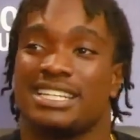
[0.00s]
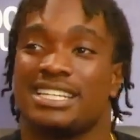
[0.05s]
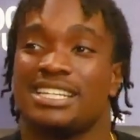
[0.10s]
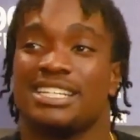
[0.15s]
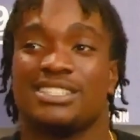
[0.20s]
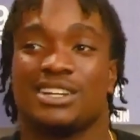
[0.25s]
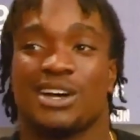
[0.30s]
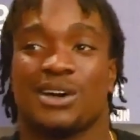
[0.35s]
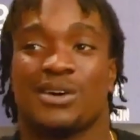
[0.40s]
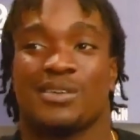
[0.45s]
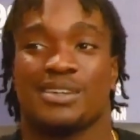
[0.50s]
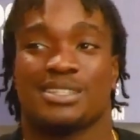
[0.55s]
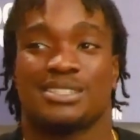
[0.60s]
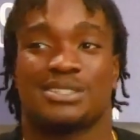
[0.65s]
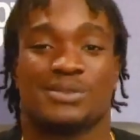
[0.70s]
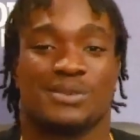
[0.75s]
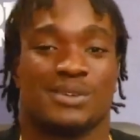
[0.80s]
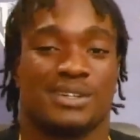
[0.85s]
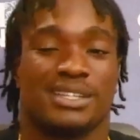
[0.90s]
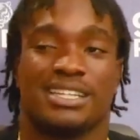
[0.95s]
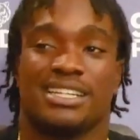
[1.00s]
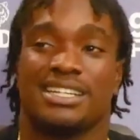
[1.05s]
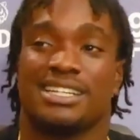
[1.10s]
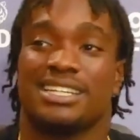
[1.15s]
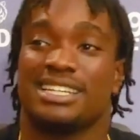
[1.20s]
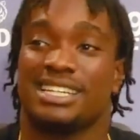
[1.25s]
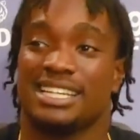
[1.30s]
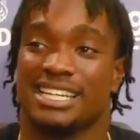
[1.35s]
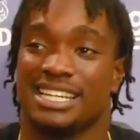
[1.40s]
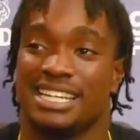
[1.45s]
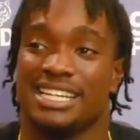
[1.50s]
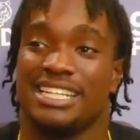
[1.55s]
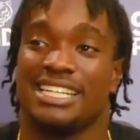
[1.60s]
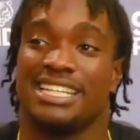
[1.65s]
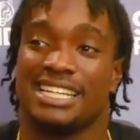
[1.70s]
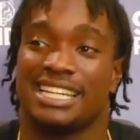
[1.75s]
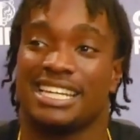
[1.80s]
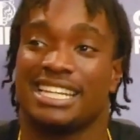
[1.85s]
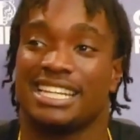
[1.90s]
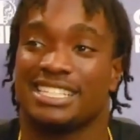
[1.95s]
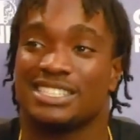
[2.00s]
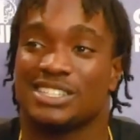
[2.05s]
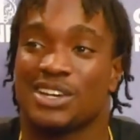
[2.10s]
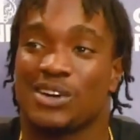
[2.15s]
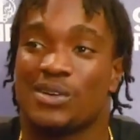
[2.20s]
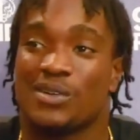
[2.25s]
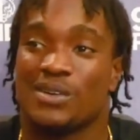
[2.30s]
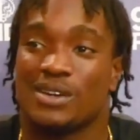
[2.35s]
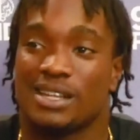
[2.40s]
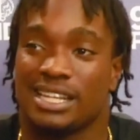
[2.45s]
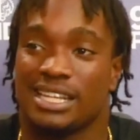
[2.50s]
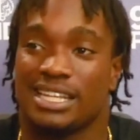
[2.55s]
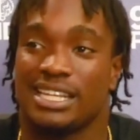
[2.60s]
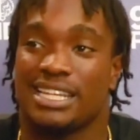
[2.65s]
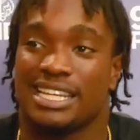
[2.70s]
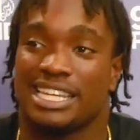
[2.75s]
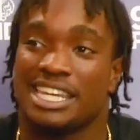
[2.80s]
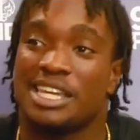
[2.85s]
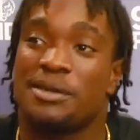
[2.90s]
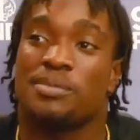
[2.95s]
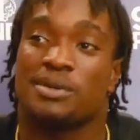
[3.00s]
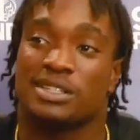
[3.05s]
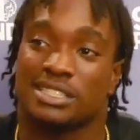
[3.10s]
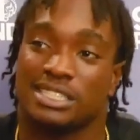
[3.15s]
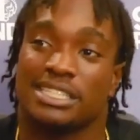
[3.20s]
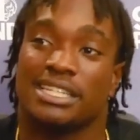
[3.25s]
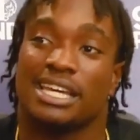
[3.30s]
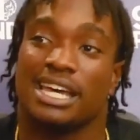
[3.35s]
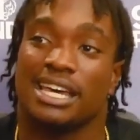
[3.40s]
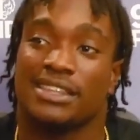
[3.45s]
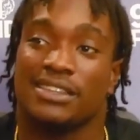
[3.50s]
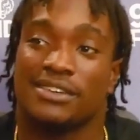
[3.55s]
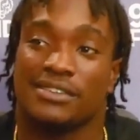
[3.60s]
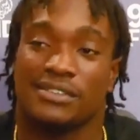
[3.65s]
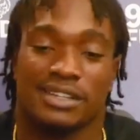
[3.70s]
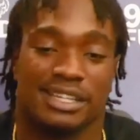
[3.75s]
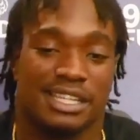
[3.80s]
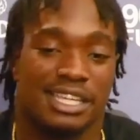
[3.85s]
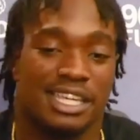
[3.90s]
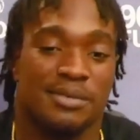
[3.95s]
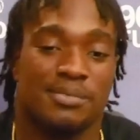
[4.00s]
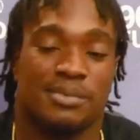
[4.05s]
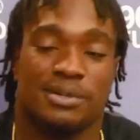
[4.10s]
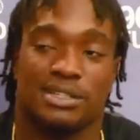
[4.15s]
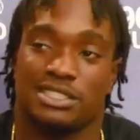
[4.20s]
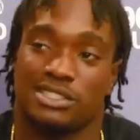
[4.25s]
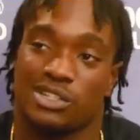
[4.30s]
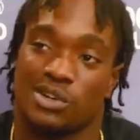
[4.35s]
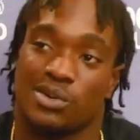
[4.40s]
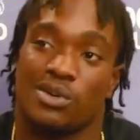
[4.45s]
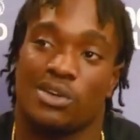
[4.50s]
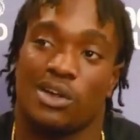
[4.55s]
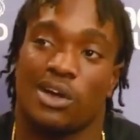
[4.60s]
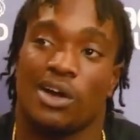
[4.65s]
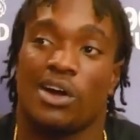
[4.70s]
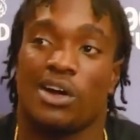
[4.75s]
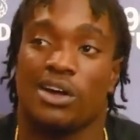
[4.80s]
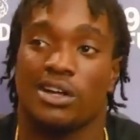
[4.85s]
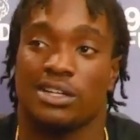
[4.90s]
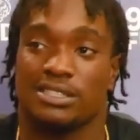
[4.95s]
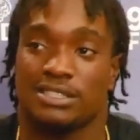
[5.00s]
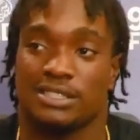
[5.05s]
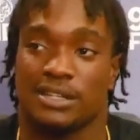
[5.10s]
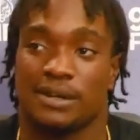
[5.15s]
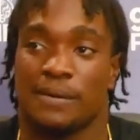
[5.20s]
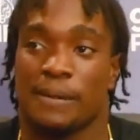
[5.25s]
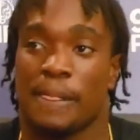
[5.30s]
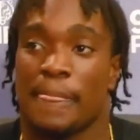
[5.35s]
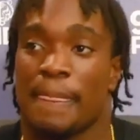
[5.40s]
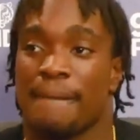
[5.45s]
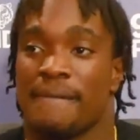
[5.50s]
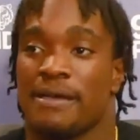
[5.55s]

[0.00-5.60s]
He's always the one to get us going and to keep us together and to keep us going hard. So